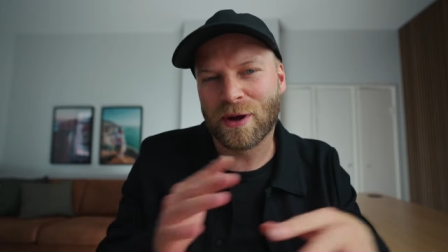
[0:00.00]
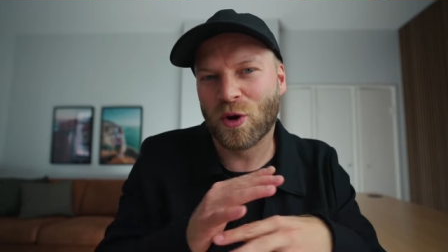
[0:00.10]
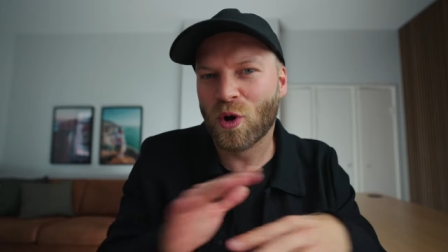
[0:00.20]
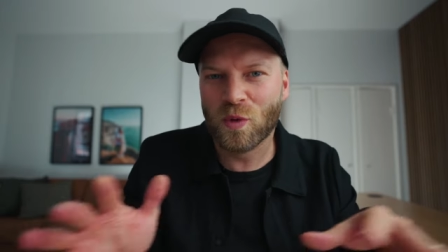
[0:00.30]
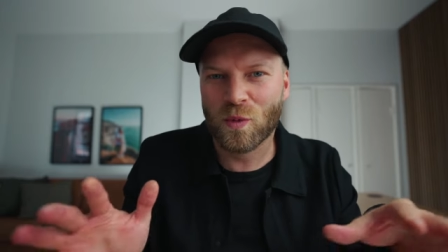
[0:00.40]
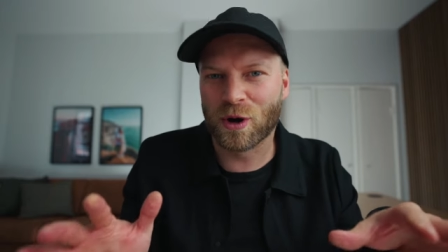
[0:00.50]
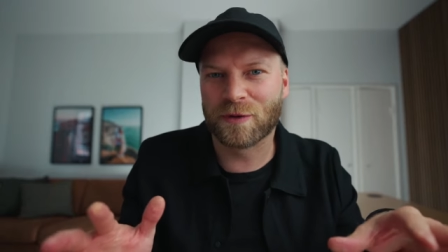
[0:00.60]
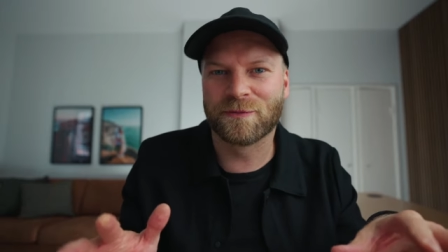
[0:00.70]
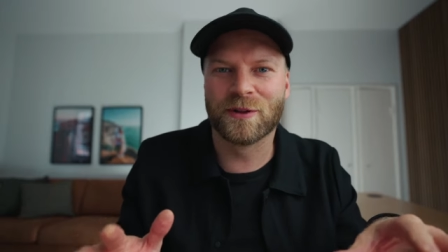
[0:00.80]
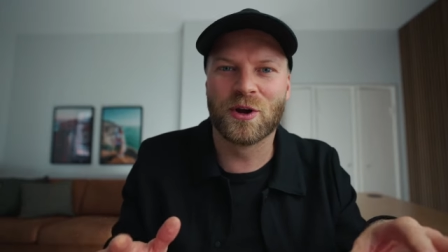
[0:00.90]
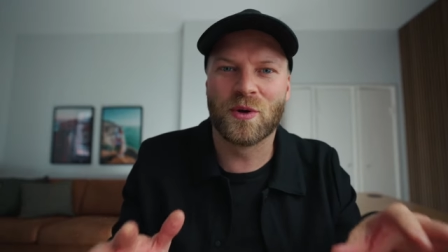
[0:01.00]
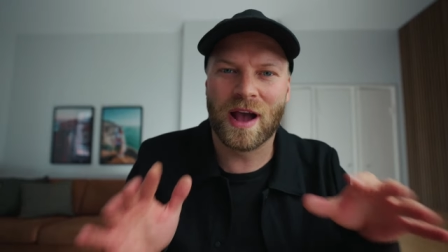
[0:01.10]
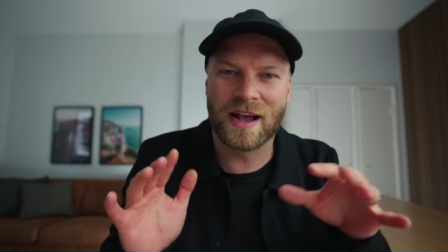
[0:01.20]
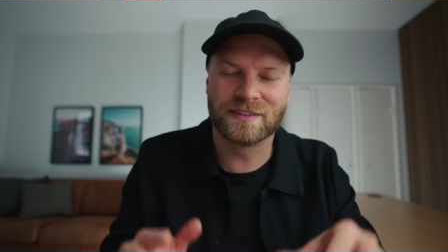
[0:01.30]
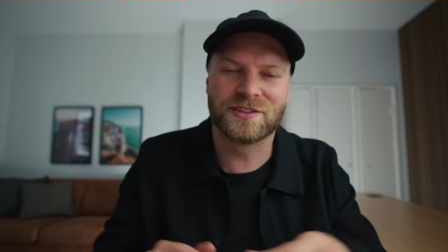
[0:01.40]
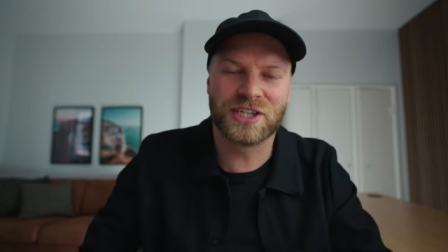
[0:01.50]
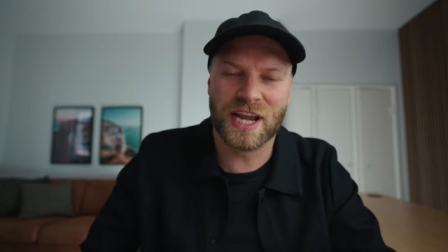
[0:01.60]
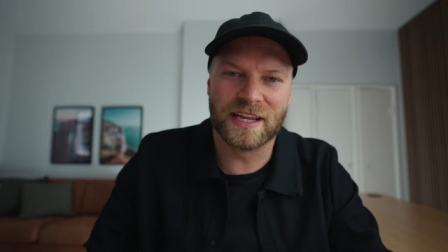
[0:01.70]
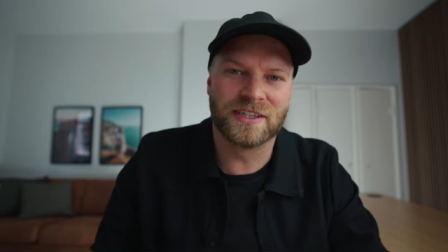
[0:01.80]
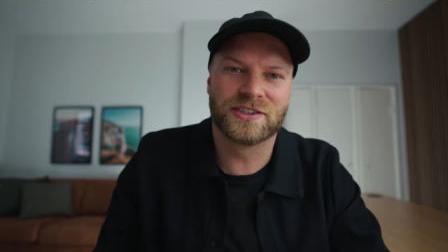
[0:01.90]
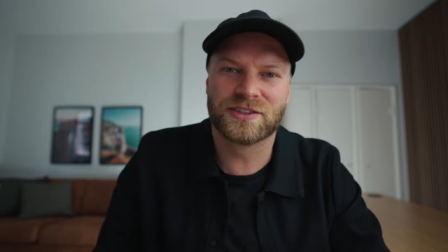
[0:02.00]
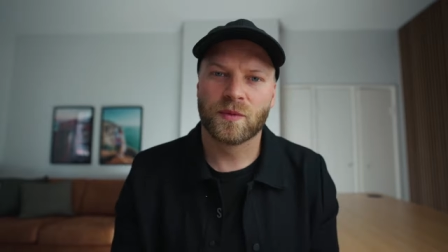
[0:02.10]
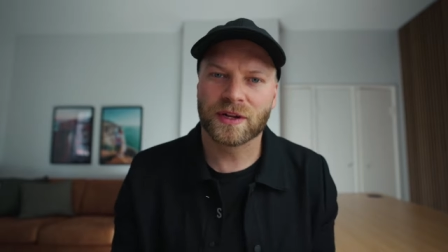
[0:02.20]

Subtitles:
my whole workflow has changed.